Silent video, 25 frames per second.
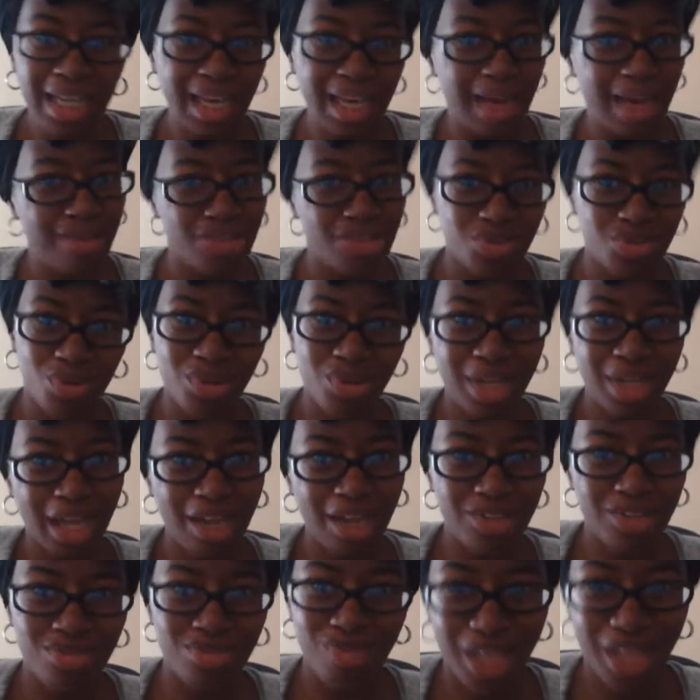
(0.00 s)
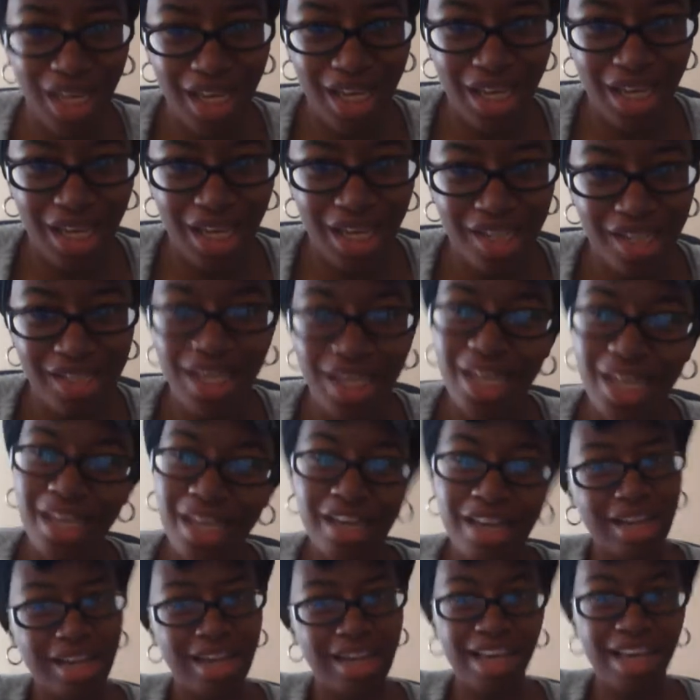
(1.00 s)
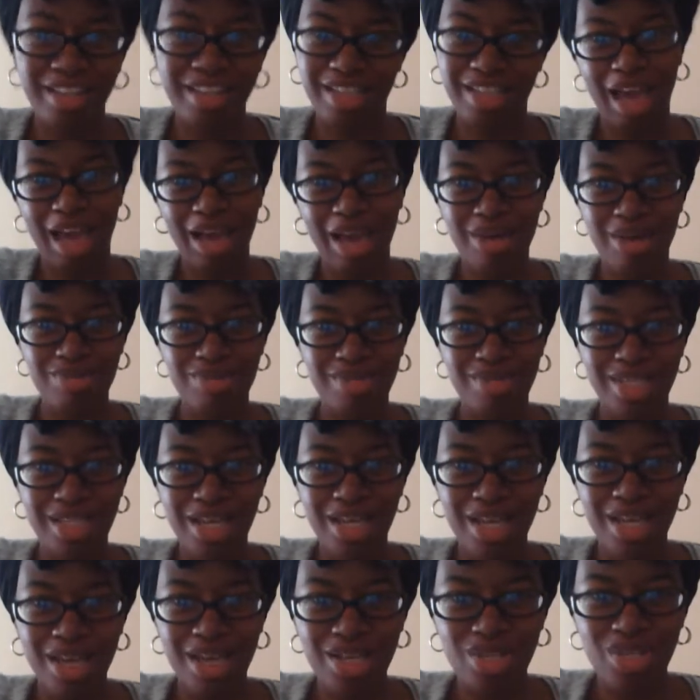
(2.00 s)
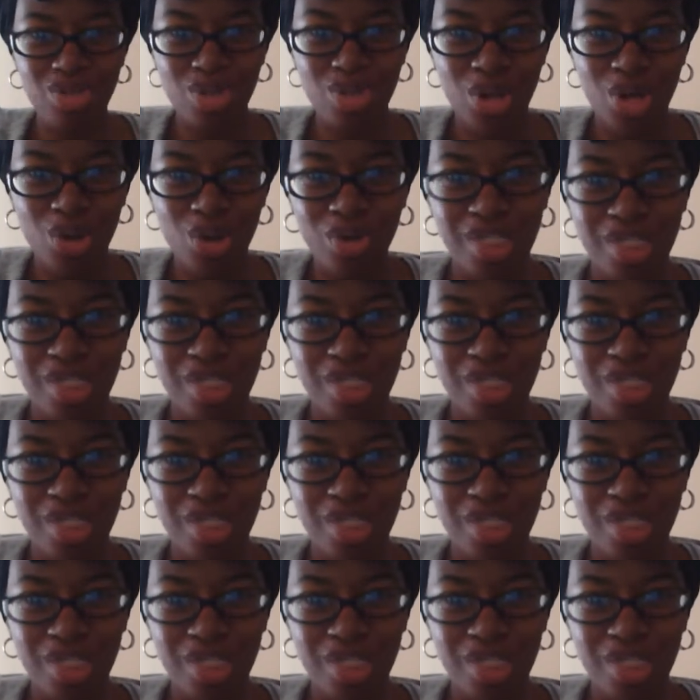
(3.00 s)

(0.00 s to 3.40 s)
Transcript: I just want to have some kids and a nice house you know,